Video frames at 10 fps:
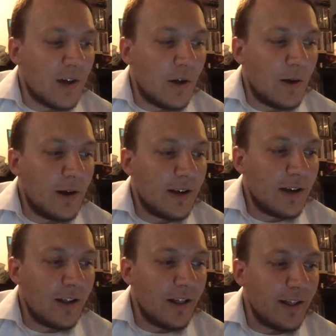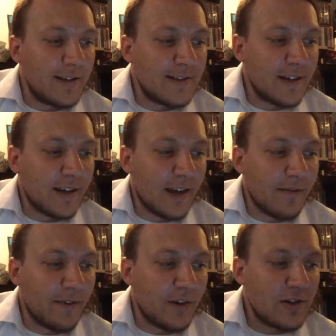Hello. Let's
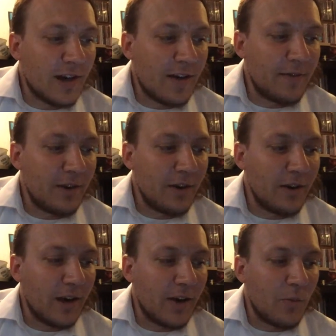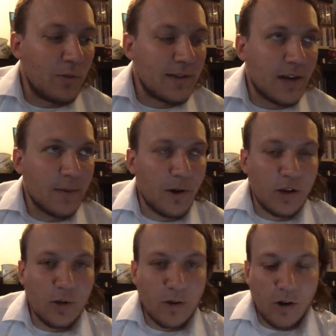kind of finish it off here, and we'll talk
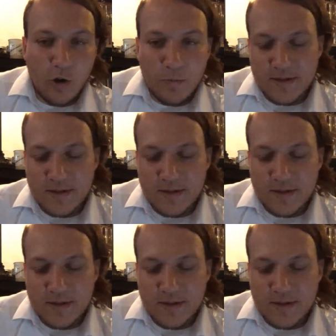about your home